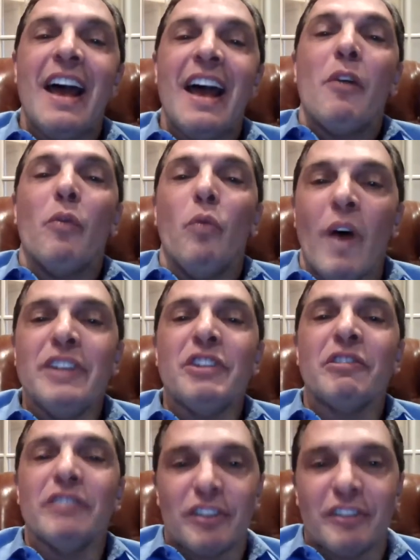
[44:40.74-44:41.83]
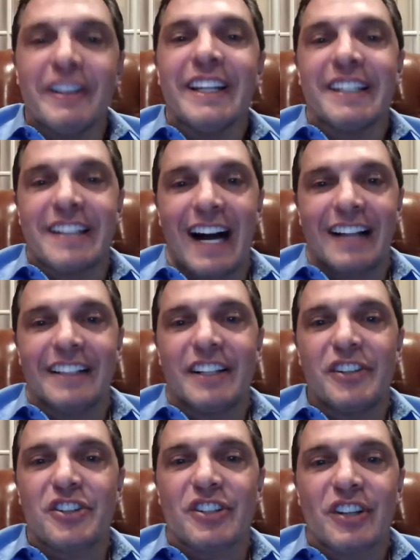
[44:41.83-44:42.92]
what you're learning in
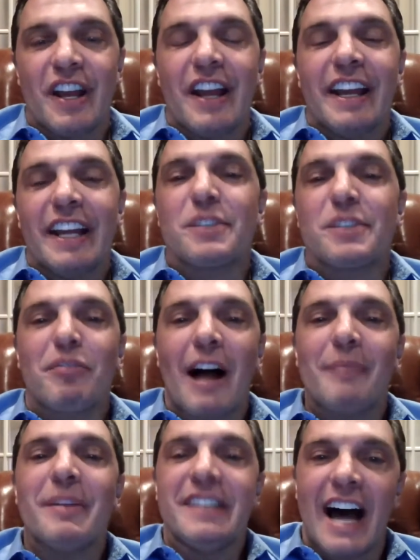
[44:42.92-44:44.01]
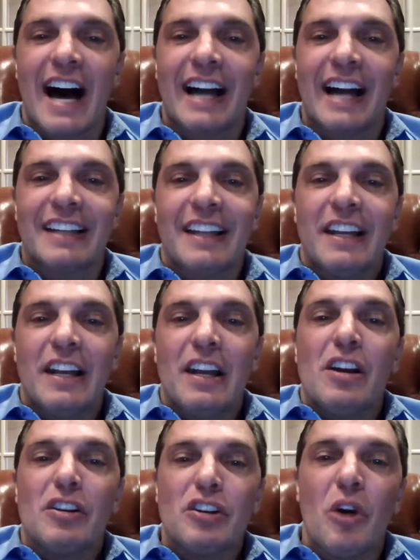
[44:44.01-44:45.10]
college is probably not
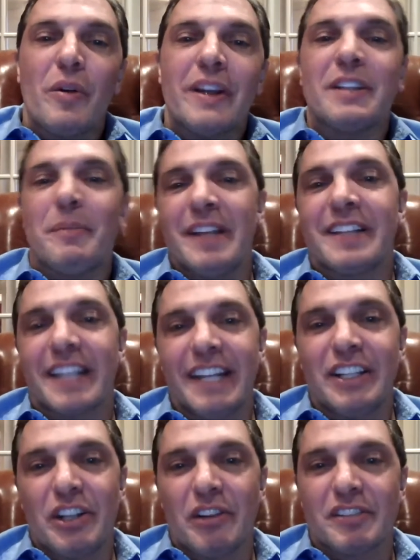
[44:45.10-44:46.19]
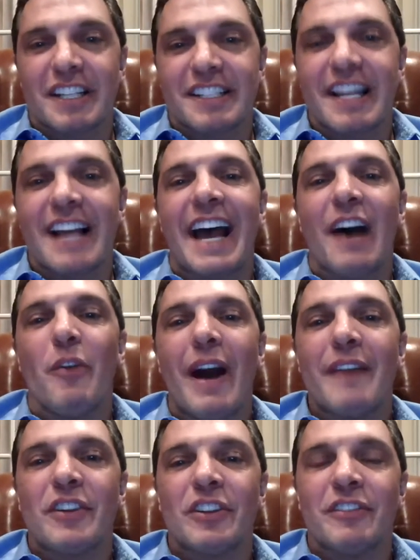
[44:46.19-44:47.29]
going to be the key to your success.
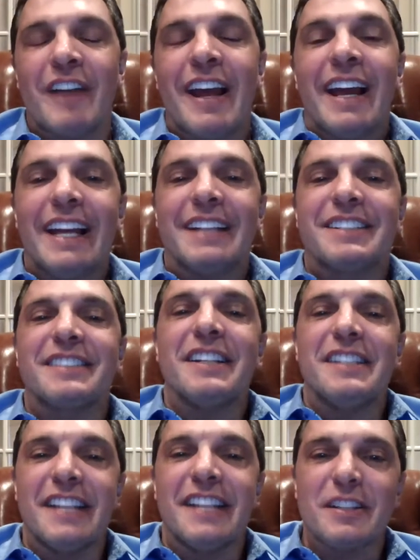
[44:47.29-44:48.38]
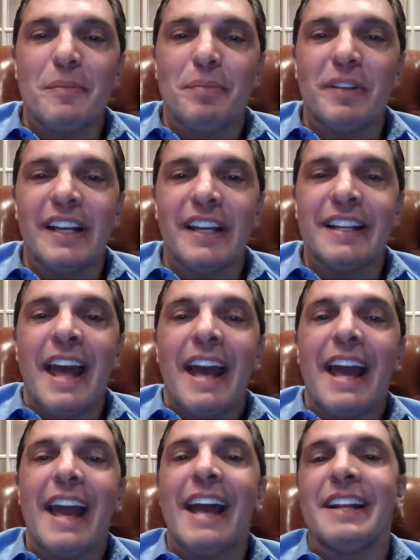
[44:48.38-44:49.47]
However, it's the discipline
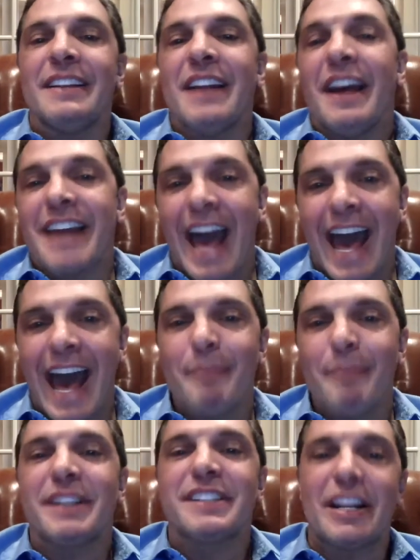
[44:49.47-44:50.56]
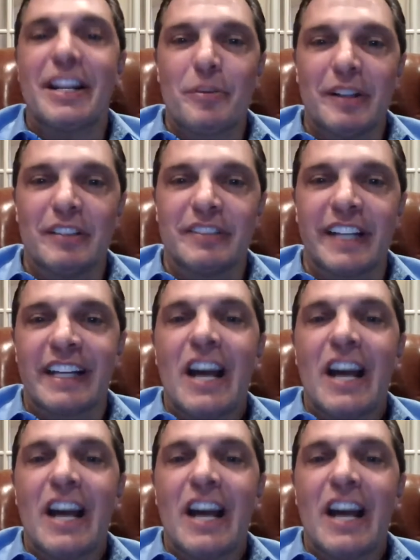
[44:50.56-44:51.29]
and the habits that you're building.